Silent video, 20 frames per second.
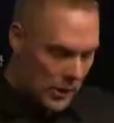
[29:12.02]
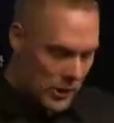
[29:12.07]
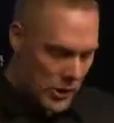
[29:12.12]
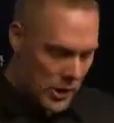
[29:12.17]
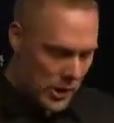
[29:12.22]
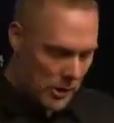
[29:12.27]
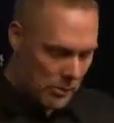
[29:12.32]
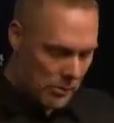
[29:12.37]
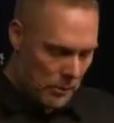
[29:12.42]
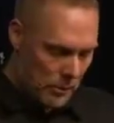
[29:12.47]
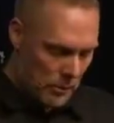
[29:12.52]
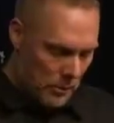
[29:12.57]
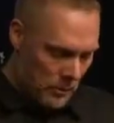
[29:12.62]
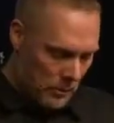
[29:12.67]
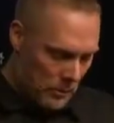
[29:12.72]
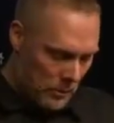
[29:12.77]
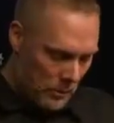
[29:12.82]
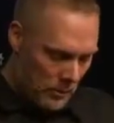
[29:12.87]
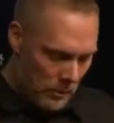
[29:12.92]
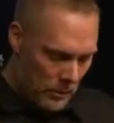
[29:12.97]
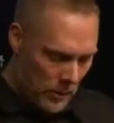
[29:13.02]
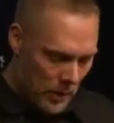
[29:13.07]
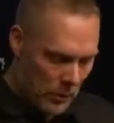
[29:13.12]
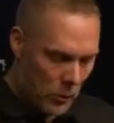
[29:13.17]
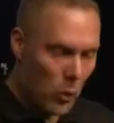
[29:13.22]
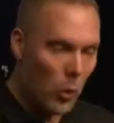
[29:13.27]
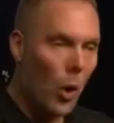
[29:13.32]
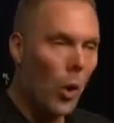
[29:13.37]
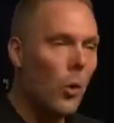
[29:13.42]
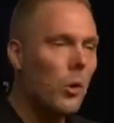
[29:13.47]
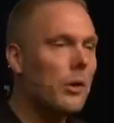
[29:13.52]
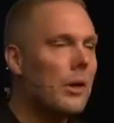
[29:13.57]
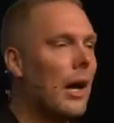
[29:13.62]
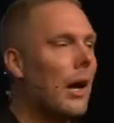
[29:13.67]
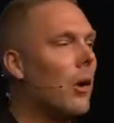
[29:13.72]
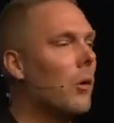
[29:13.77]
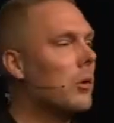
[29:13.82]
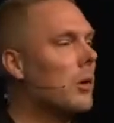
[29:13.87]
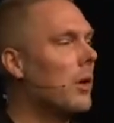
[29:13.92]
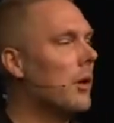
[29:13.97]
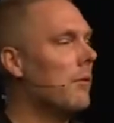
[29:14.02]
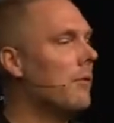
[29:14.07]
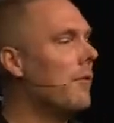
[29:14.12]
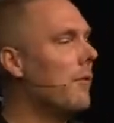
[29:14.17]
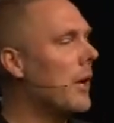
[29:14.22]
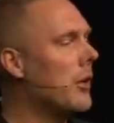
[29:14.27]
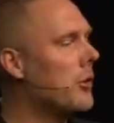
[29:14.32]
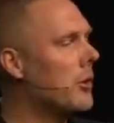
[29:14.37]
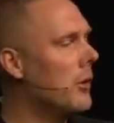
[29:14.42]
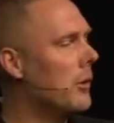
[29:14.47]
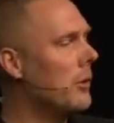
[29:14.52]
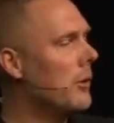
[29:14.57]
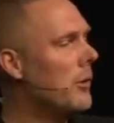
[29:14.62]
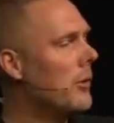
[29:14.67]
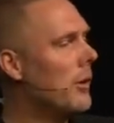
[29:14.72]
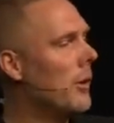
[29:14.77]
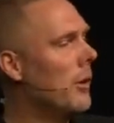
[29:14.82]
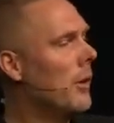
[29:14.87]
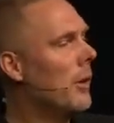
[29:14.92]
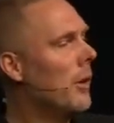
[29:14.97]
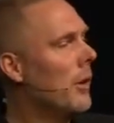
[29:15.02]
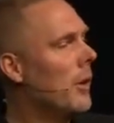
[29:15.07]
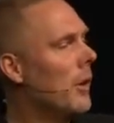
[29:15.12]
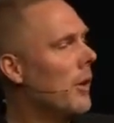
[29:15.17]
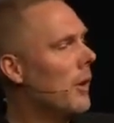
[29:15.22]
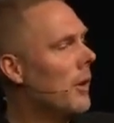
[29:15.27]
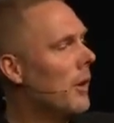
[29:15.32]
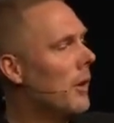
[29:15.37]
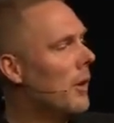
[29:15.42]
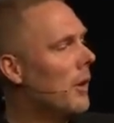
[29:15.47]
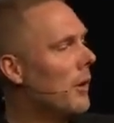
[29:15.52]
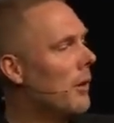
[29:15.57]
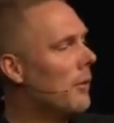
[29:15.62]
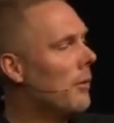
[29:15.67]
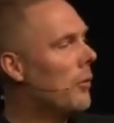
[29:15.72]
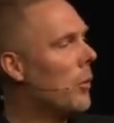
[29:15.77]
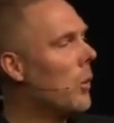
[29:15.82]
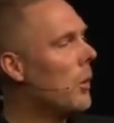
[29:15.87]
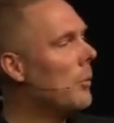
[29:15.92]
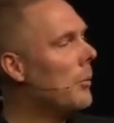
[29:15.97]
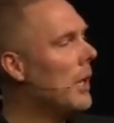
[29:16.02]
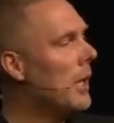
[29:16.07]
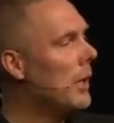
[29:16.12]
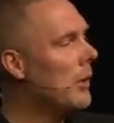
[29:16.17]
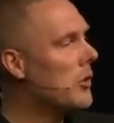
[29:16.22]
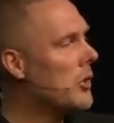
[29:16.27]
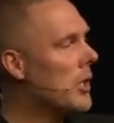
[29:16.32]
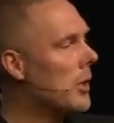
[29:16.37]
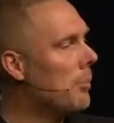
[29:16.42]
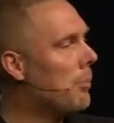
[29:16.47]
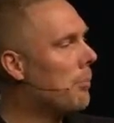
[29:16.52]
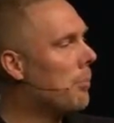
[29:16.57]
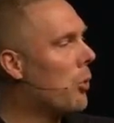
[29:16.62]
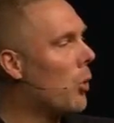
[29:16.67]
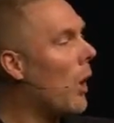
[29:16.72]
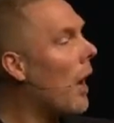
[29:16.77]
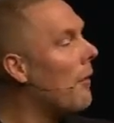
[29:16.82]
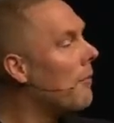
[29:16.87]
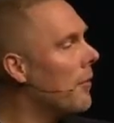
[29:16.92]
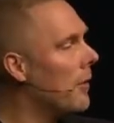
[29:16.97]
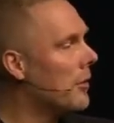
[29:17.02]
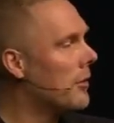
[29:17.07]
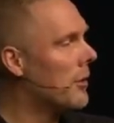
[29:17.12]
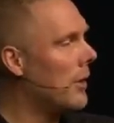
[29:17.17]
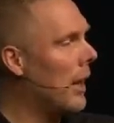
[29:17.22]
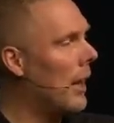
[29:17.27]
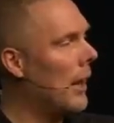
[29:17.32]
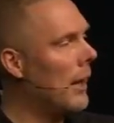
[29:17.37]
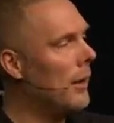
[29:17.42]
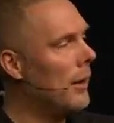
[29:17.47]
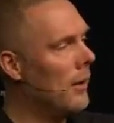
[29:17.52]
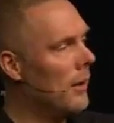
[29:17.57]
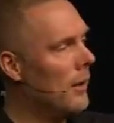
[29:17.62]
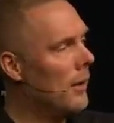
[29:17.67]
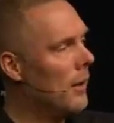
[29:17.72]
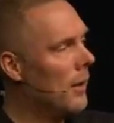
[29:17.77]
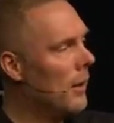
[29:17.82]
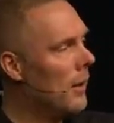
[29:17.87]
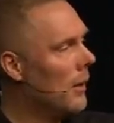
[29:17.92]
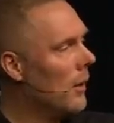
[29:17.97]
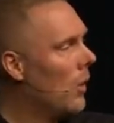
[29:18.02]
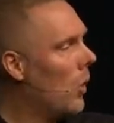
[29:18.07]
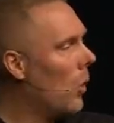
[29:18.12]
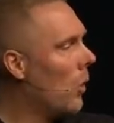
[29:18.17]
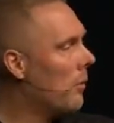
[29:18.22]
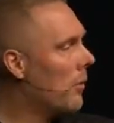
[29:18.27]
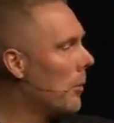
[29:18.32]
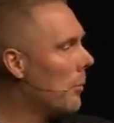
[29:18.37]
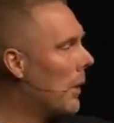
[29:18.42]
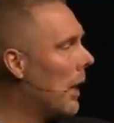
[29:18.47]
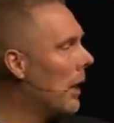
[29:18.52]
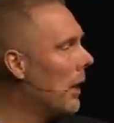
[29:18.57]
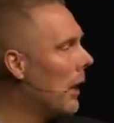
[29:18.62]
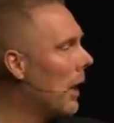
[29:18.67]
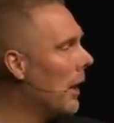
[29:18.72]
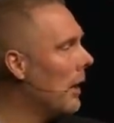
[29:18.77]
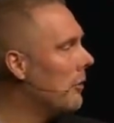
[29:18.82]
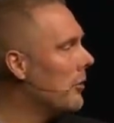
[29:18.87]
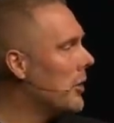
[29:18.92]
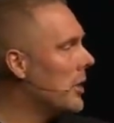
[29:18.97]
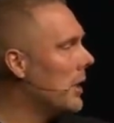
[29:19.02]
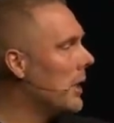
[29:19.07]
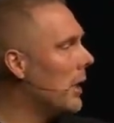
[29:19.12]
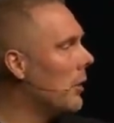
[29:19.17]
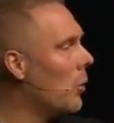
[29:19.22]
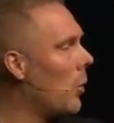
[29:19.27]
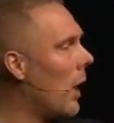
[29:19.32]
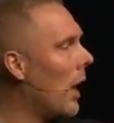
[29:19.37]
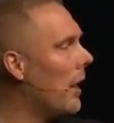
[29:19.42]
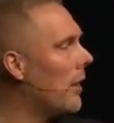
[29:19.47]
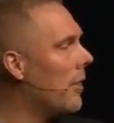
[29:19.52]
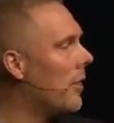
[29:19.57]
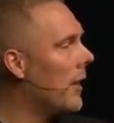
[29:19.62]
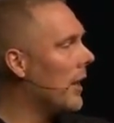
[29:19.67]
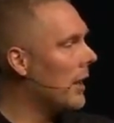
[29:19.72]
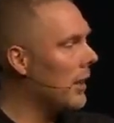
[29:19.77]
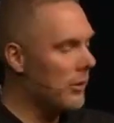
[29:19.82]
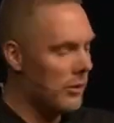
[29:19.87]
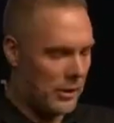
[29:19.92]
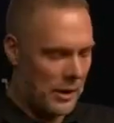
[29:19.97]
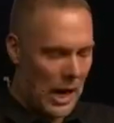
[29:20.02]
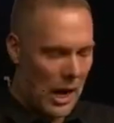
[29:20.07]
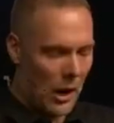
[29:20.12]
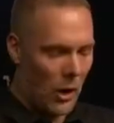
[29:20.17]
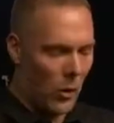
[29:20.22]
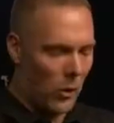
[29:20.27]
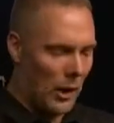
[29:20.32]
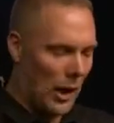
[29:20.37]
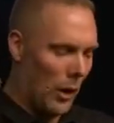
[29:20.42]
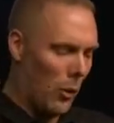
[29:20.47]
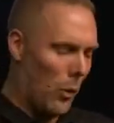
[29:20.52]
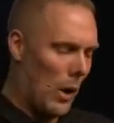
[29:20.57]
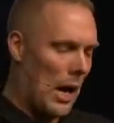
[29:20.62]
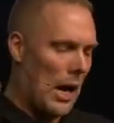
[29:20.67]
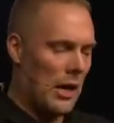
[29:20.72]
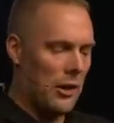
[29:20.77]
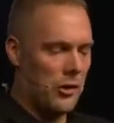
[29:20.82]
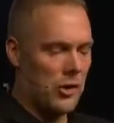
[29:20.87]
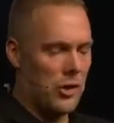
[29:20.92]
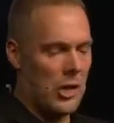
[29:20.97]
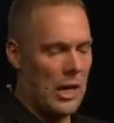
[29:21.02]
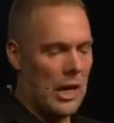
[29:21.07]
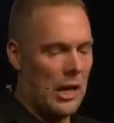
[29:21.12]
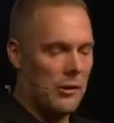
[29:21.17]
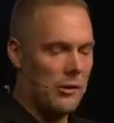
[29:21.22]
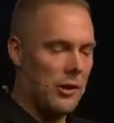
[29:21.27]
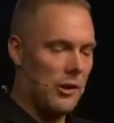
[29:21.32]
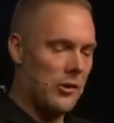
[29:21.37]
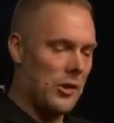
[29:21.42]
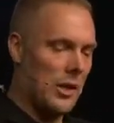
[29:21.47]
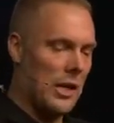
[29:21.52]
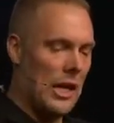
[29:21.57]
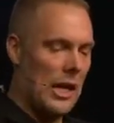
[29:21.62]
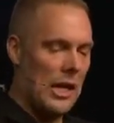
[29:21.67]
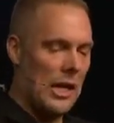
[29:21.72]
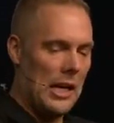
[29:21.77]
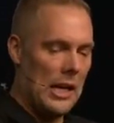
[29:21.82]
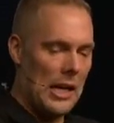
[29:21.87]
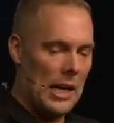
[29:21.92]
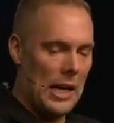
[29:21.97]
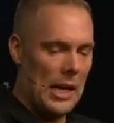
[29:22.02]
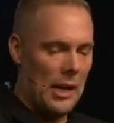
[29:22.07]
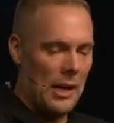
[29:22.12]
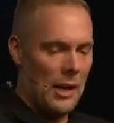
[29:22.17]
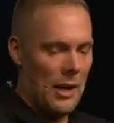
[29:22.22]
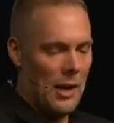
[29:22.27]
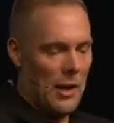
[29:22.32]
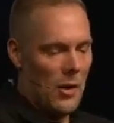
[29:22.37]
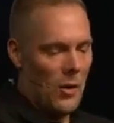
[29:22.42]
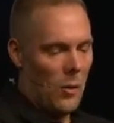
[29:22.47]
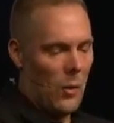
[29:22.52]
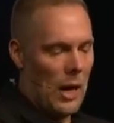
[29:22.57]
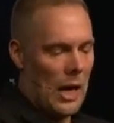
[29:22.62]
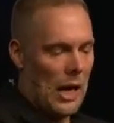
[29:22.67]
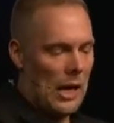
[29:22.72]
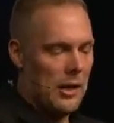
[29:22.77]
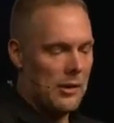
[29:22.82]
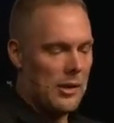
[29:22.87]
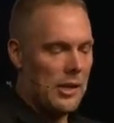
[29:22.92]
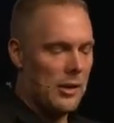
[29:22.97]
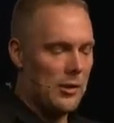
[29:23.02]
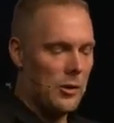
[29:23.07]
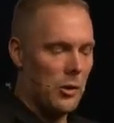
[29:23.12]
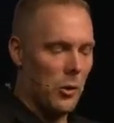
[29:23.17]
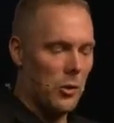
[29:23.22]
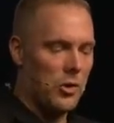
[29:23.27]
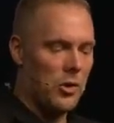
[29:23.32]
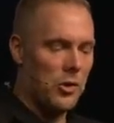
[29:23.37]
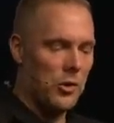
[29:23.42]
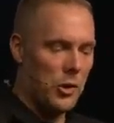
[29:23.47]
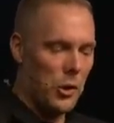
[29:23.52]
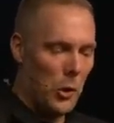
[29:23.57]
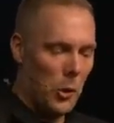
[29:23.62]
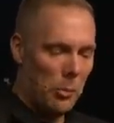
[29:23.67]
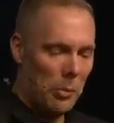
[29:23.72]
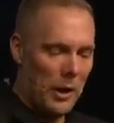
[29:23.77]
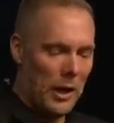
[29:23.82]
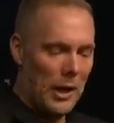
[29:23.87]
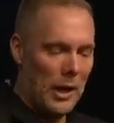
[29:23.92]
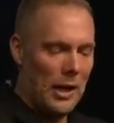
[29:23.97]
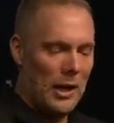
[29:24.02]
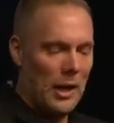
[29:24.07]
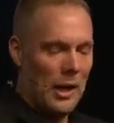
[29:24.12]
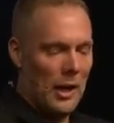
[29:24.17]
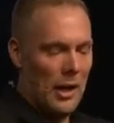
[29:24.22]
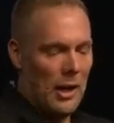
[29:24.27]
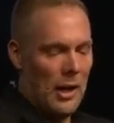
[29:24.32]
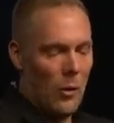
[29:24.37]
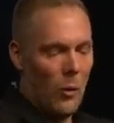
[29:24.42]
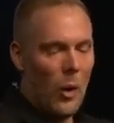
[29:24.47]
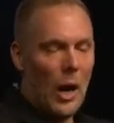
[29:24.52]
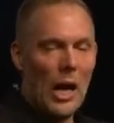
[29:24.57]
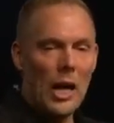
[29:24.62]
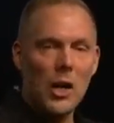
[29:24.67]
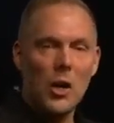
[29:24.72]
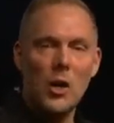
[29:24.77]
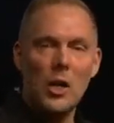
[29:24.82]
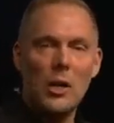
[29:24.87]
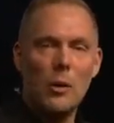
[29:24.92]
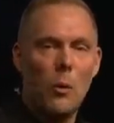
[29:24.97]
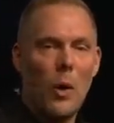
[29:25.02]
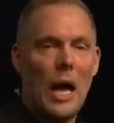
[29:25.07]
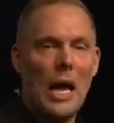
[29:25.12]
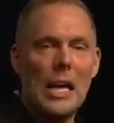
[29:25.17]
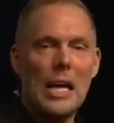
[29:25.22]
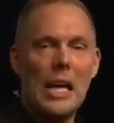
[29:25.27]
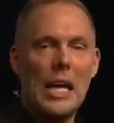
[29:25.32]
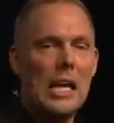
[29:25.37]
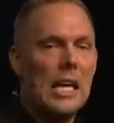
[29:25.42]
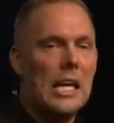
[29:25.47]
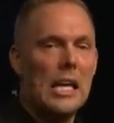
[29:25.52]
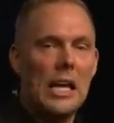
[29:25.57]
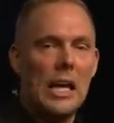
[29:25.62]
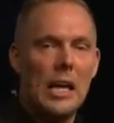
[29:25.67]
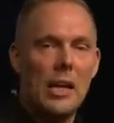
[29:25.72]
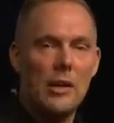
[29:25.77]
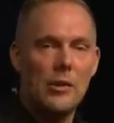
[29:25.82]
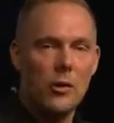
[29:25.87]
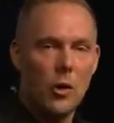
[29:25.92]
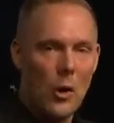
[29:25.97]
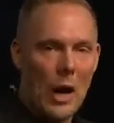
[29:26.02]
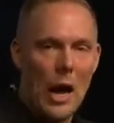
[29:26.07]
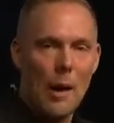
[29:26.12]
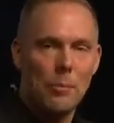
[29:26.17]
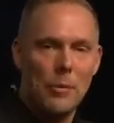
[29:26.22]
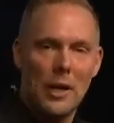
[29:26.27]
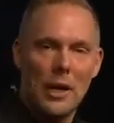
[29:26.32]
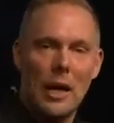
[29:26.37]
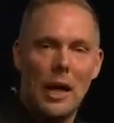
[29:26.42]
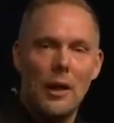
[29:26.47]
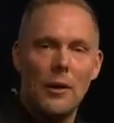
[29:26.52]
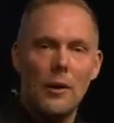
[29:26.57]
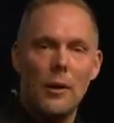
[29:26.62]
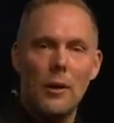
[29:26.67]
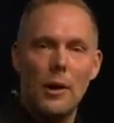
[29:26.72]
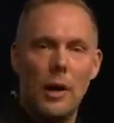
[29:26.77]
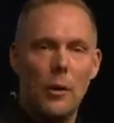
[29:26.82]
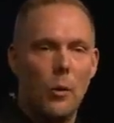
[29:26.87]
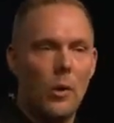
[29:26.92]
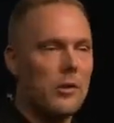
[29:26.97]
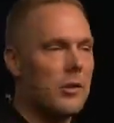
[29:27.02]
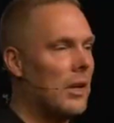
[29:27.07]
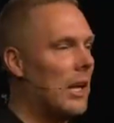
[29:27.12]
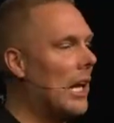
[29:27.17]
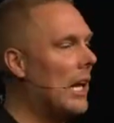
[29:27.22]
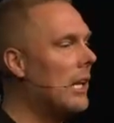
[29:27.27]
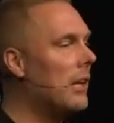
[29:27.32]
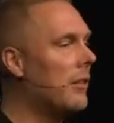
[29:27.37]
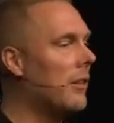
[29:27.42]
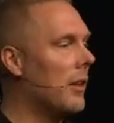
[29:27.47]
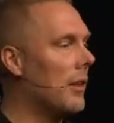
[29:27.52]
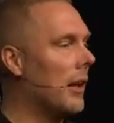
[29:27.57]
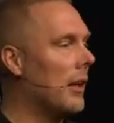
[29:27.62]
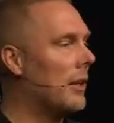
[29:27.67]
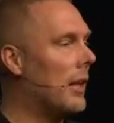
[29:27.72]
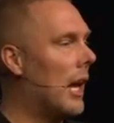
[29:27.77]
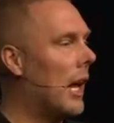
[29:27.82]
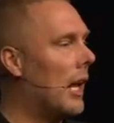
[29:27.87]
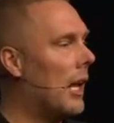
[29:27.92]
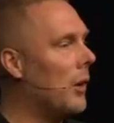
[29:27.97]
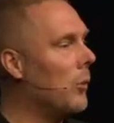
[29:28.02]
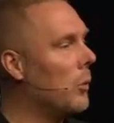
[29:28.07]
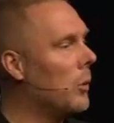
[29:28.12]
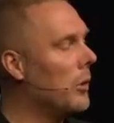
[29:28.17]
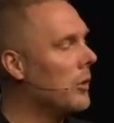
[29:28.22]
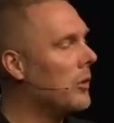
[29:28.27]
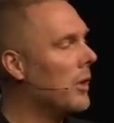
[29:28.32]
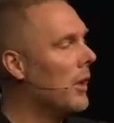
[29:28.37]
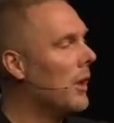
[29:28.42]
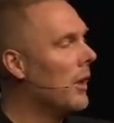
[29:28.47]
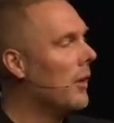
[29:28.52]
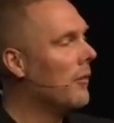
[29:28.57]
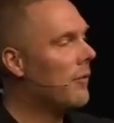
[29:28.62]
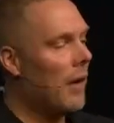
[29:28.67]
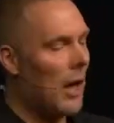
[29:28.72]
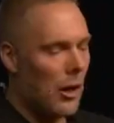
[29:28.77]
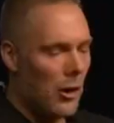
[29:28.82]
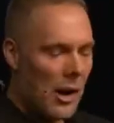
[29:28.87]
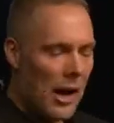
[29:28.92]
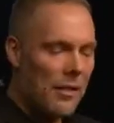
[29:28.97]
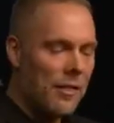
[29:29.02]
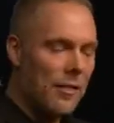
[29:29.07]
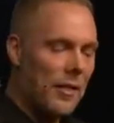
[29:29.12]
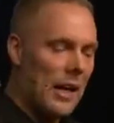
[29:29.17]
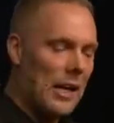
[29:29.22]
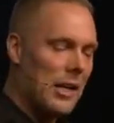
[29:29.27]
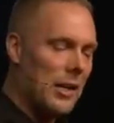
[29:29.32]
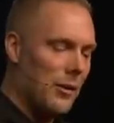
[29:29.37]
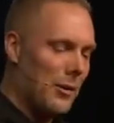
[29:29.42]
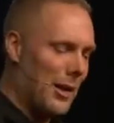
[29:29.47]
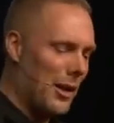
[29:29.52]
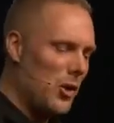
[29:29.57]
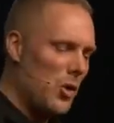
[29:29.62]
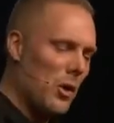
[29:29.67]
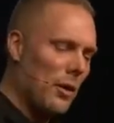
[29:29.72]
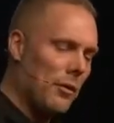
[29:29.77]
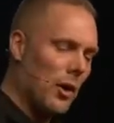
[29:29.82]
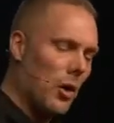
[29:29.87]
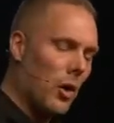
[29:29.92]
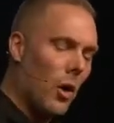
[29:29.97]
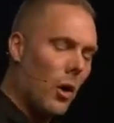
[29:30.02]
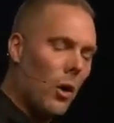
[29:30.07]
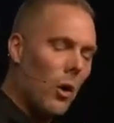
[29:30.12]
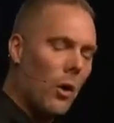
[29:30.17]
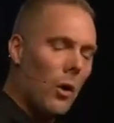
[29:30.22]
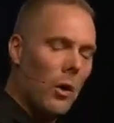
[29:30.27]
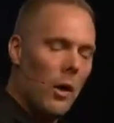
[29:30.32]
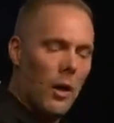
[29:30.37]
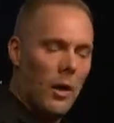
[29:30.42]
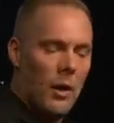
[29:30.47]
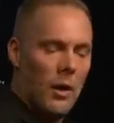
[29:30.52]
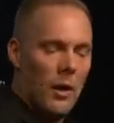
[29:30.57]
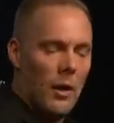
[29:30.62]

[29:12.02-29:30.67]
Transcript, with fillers: it she wrote down confessions for me. She prophesied over my life. She didn't write things down like, why is John such an idiot? Why is he so stupid? Why can't he get his crap together? It wasn't anything like that. It was, Father, I thank you that you have a call